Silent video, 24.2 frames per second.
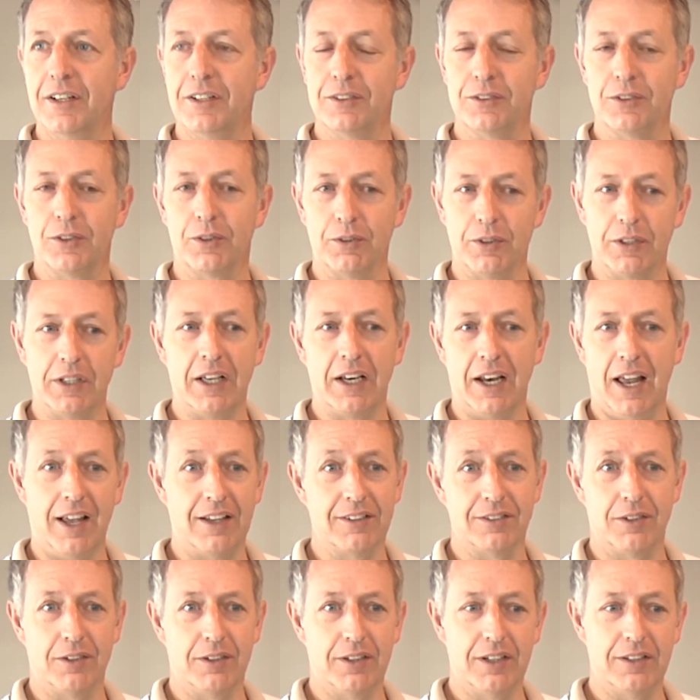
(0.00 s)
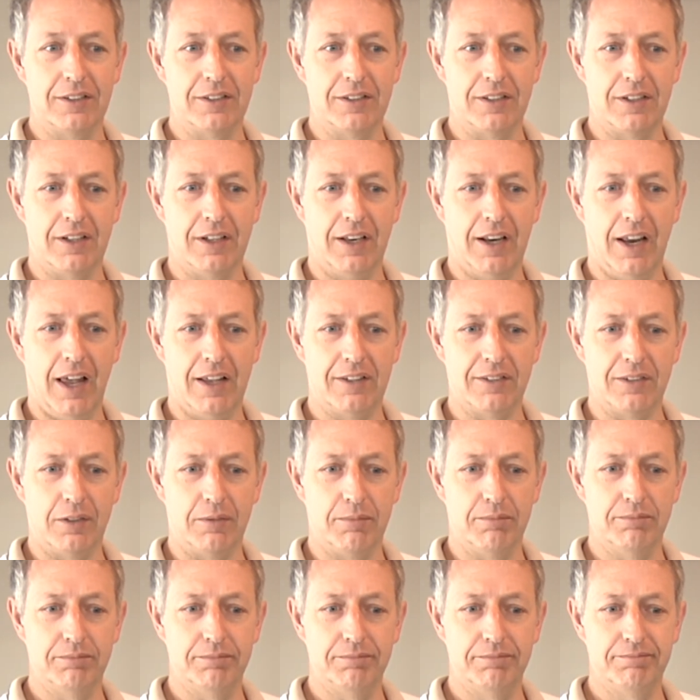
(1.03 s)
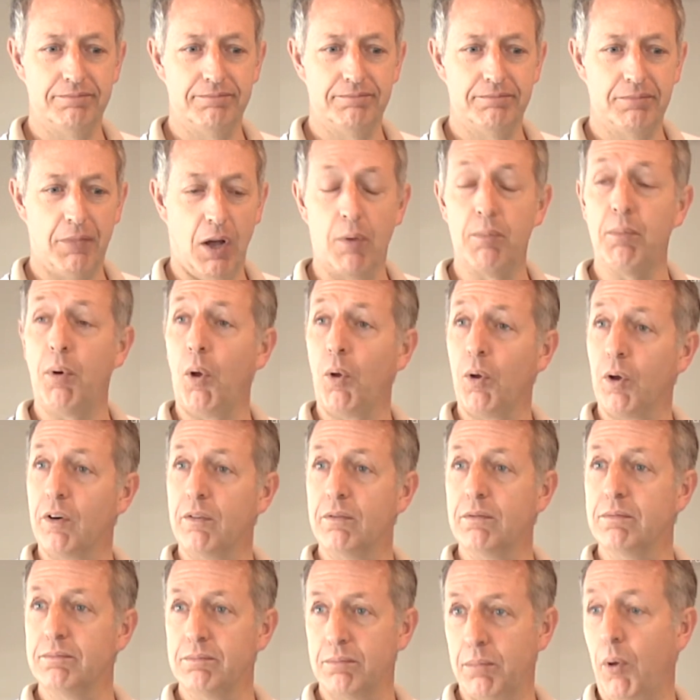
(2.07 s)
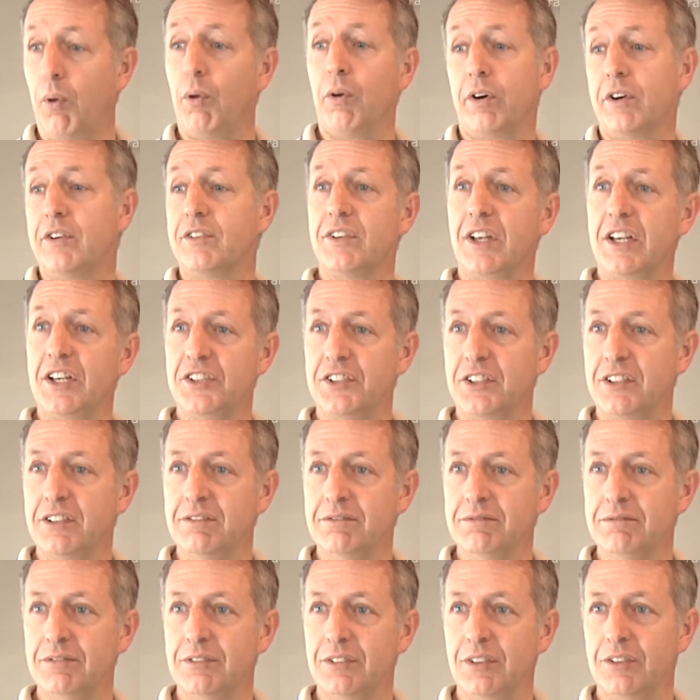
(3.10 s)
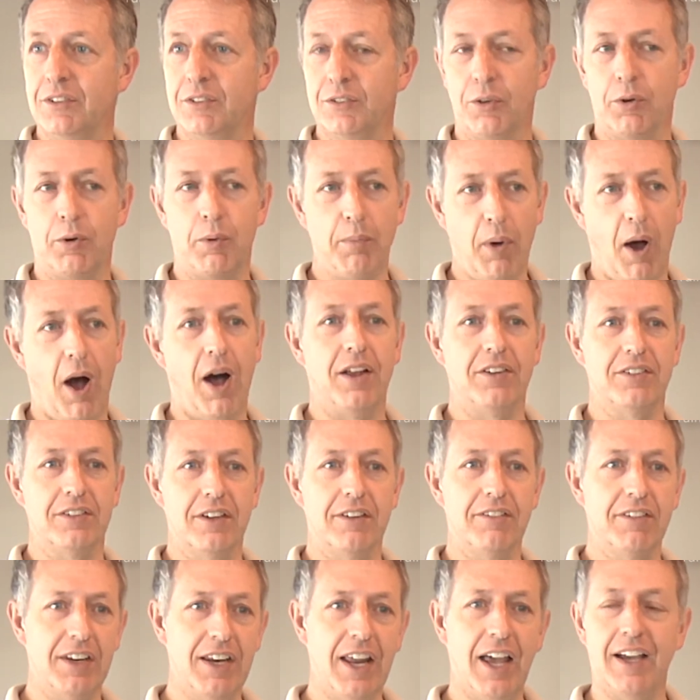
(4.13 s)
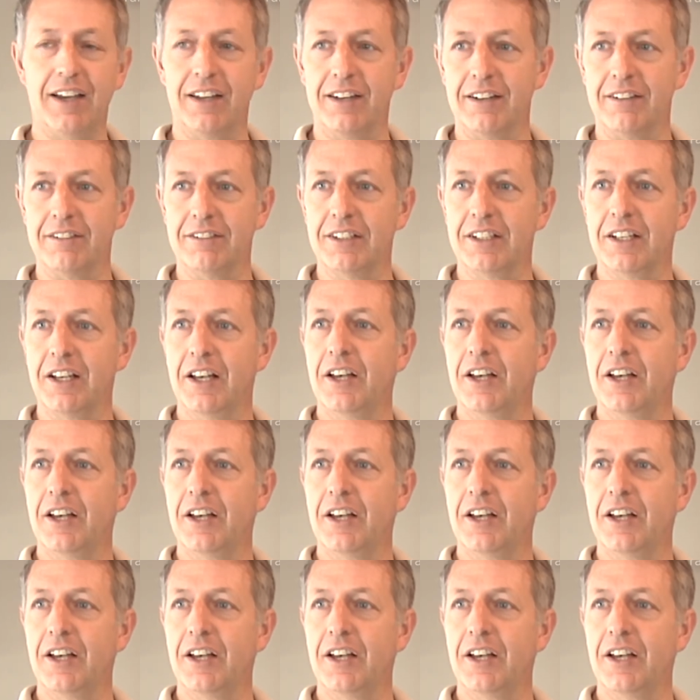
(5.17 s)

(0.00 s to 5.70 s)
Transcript: So it has a polarization, mm-hmm. so a positive and negative.